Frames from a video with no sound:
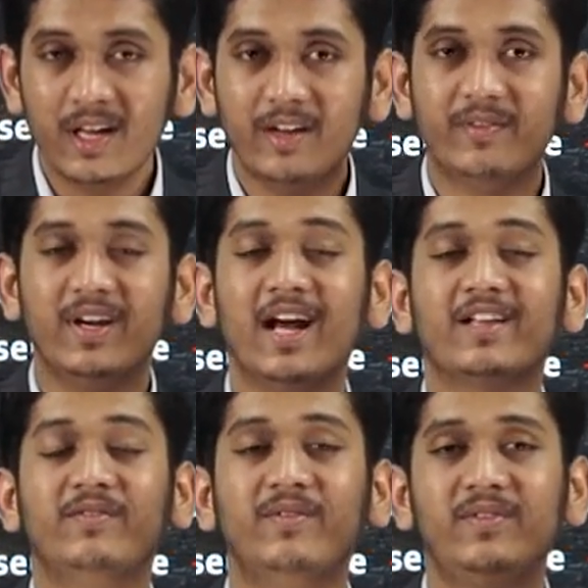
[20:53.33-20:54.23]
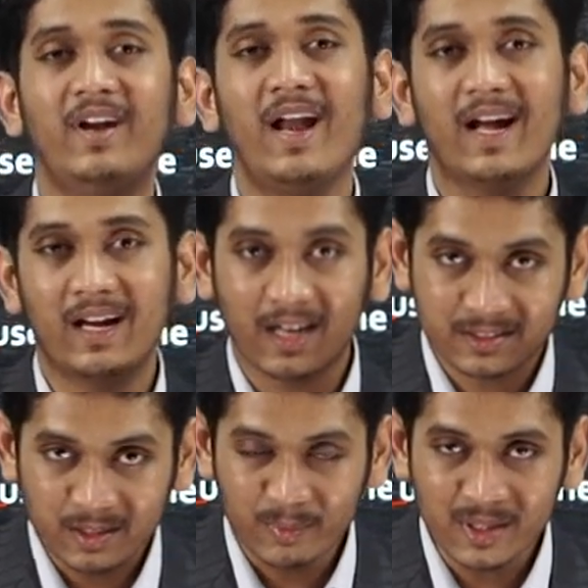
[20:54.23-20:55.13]
if it has 50 lakh
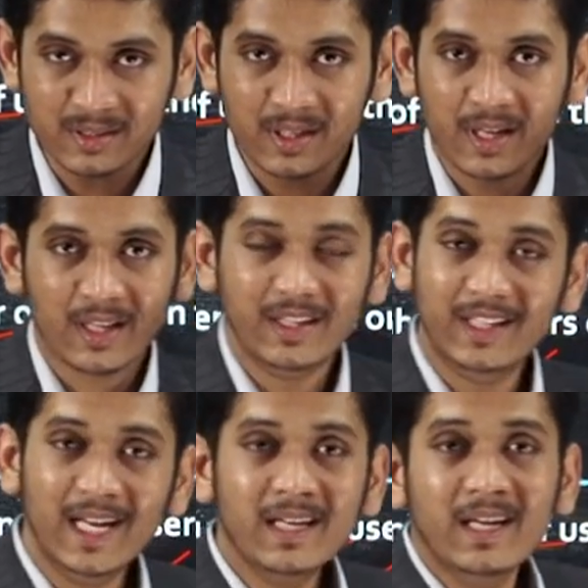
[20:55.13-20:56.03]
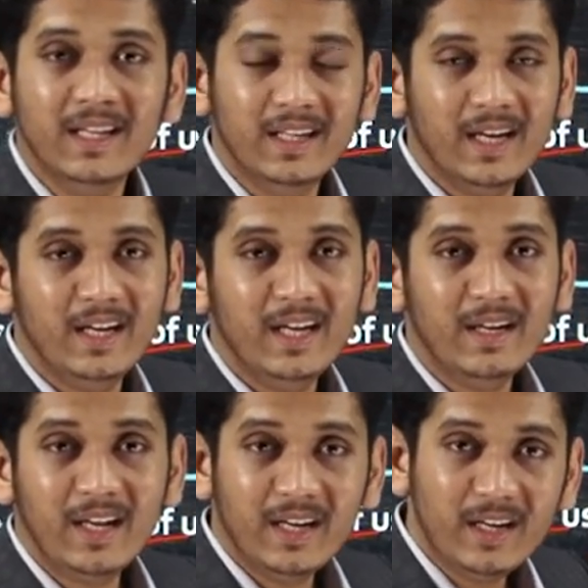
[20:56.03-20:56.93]
customers, then they
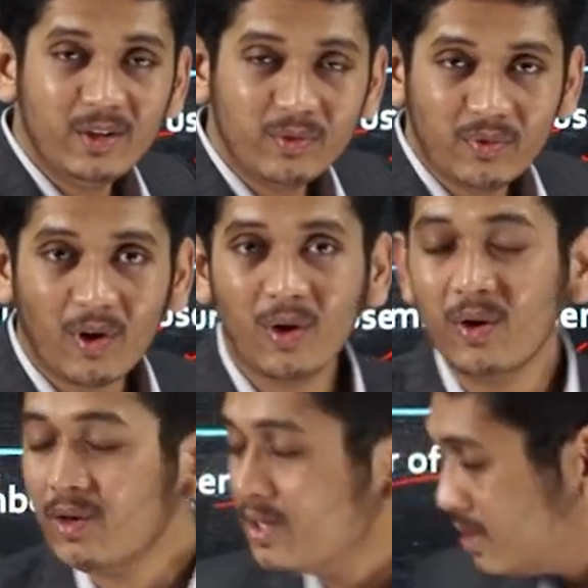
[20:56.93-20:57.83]
need to follow